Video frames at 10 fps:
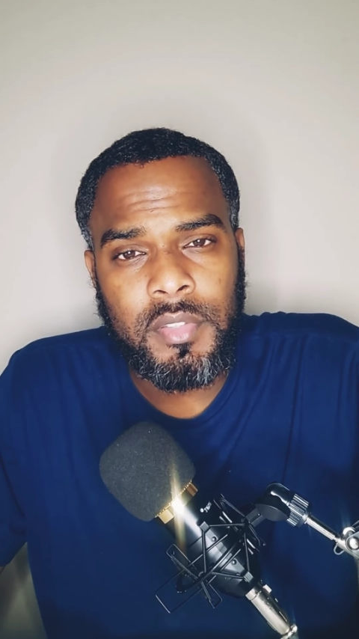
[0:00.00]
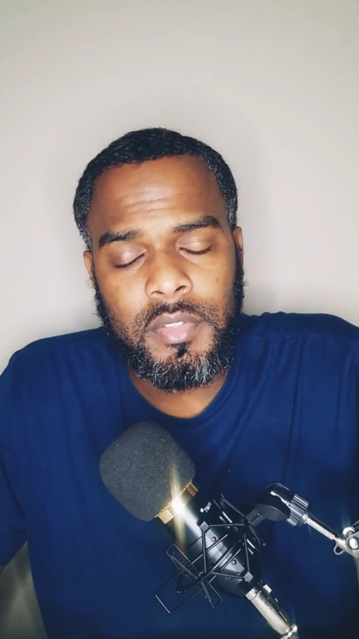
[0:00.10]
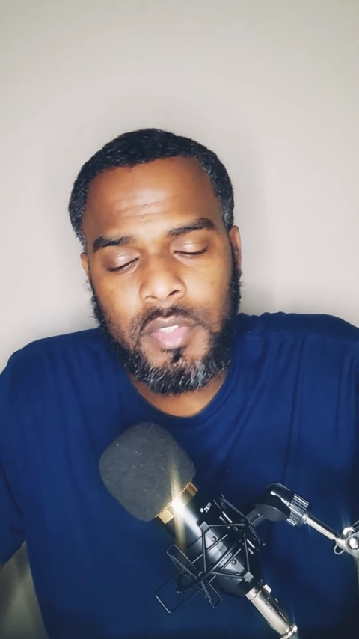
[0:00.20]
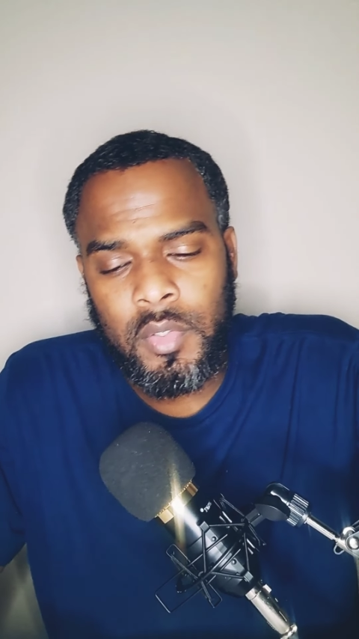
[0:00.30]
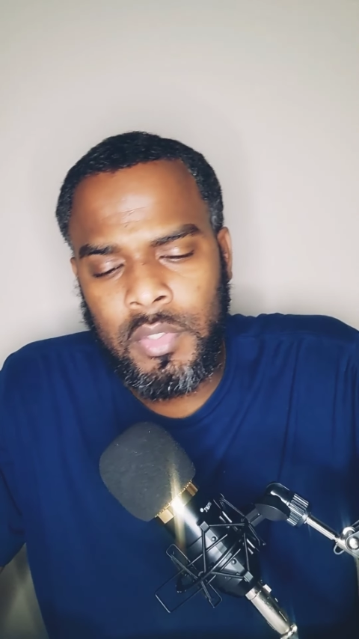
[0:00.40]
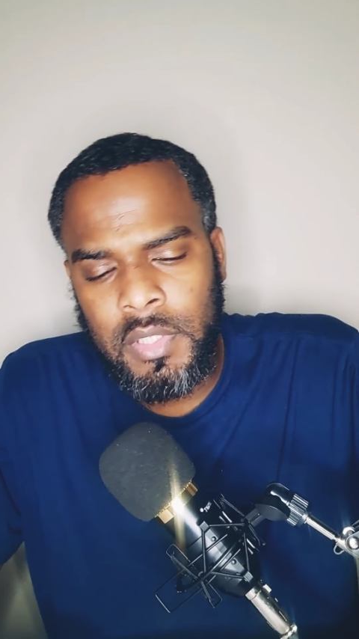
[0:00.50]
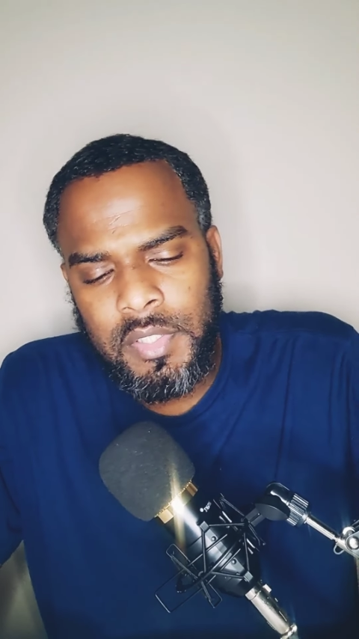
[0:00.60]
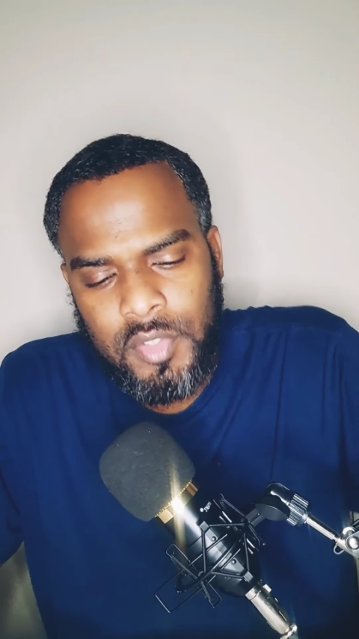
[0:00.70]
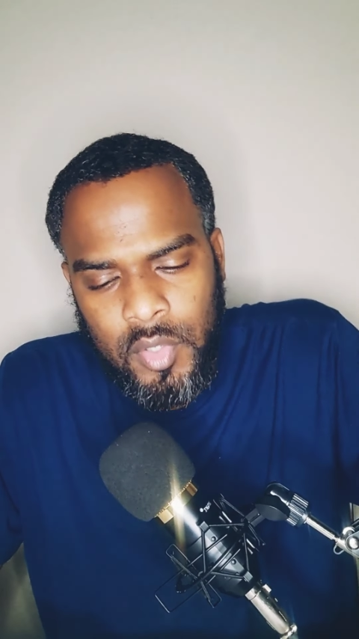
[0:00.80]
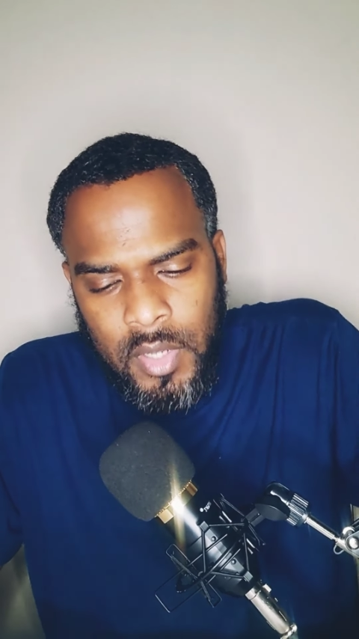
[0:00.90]
So let's
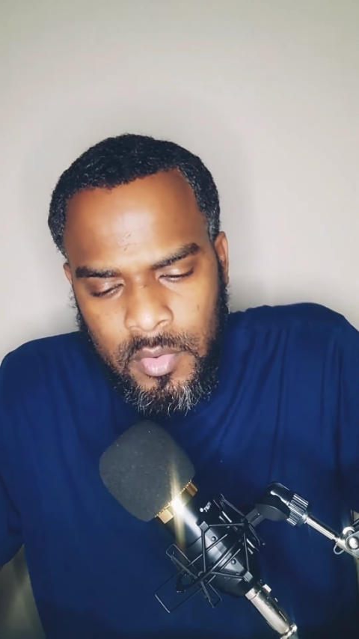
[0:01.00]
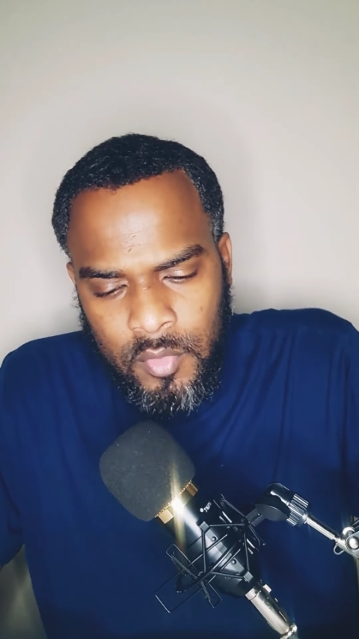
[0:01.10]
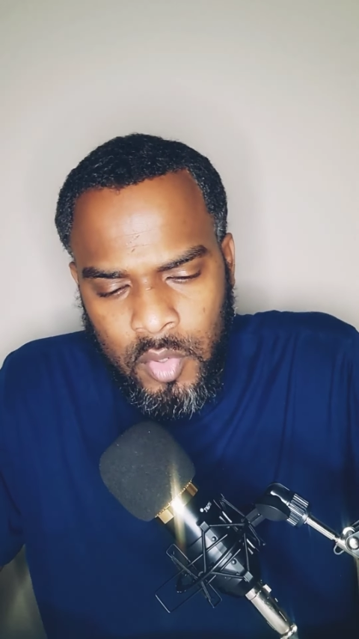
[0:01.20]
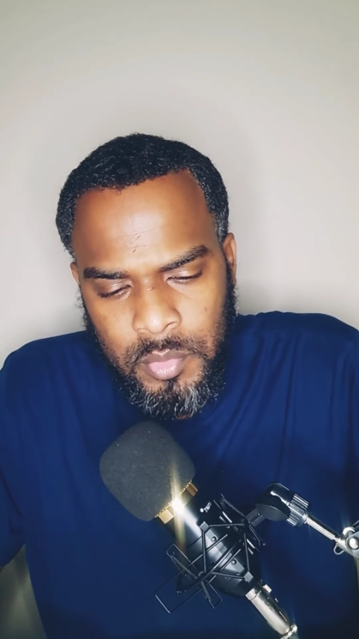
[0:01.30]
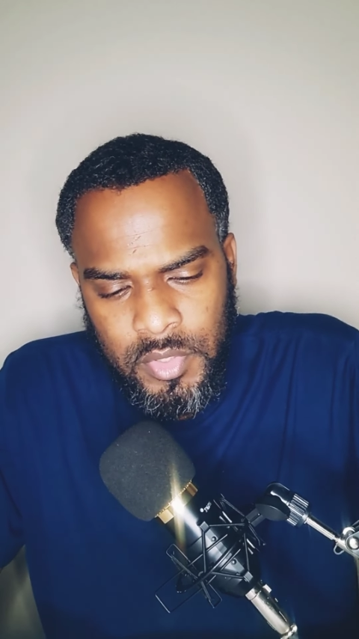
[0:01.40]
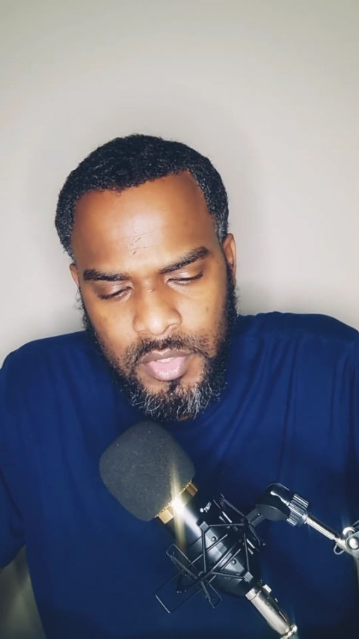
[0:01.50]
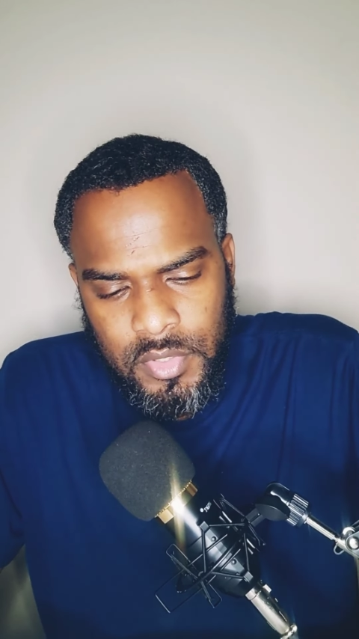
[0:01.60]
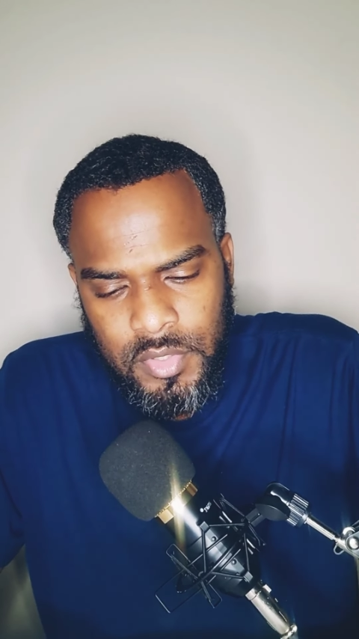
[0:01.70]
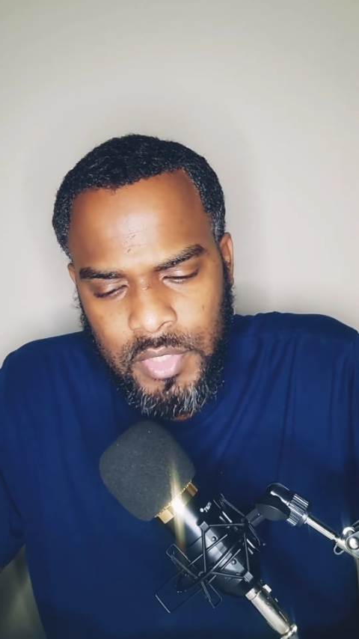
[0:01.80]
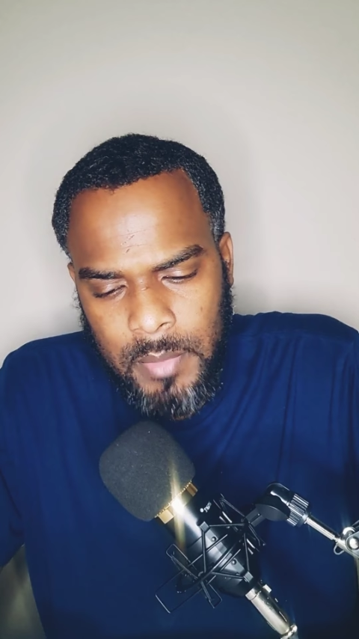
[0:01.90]
start off Romans
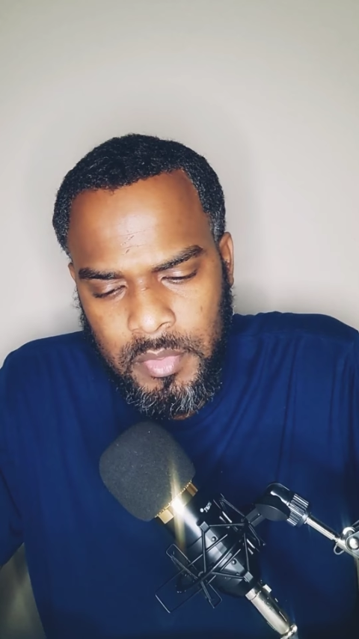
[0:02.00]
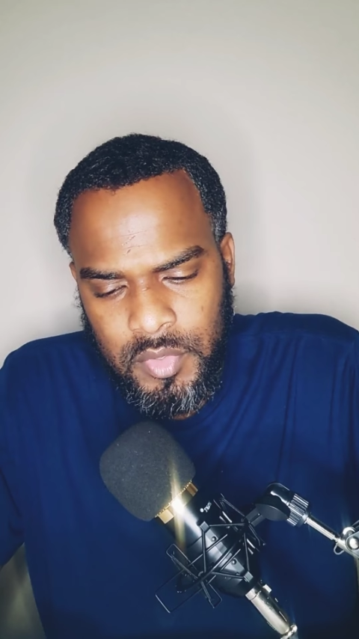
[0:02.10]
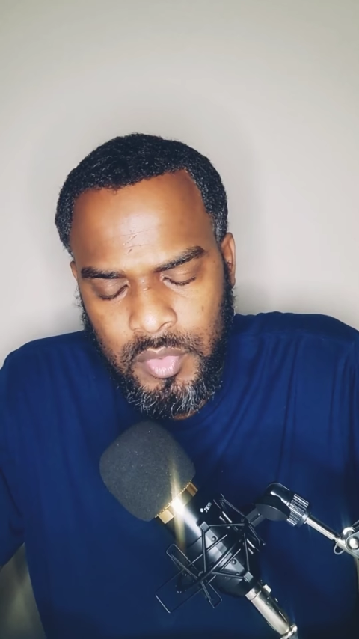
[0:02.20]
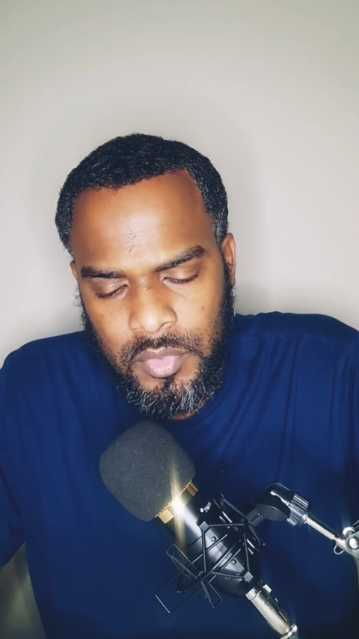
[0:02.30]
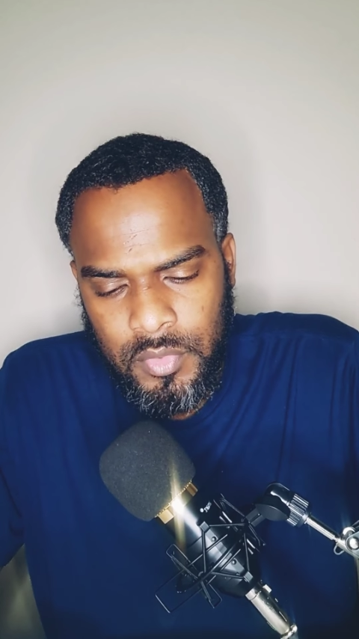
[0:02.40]
chapter 2,